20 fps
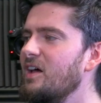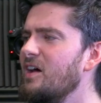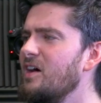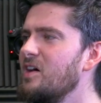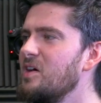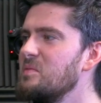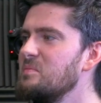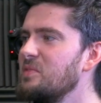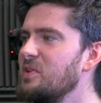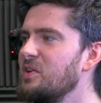
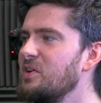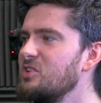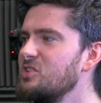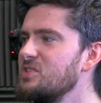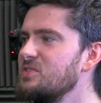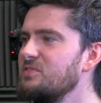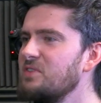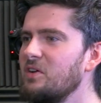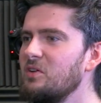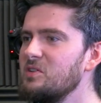
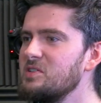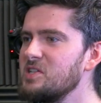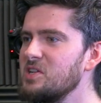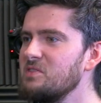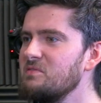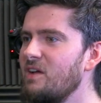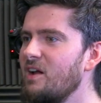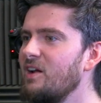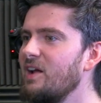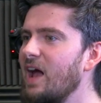just photos that are
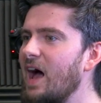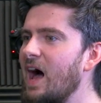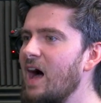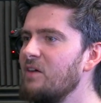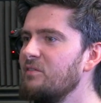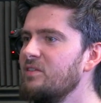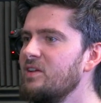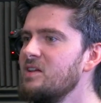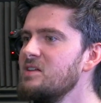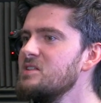very
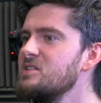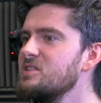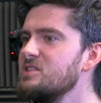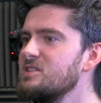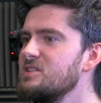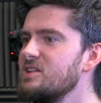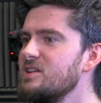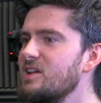obvious